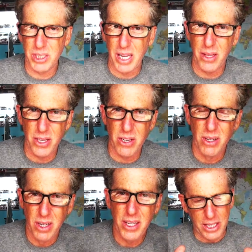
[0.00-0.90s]
saying that you
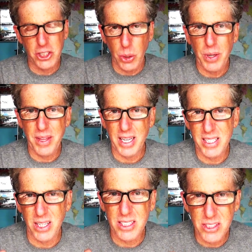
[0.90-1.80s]
can't show anything
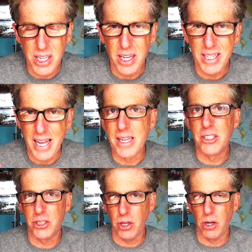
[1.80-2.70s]
until it's done and
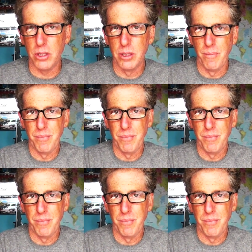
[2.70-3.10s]
installed.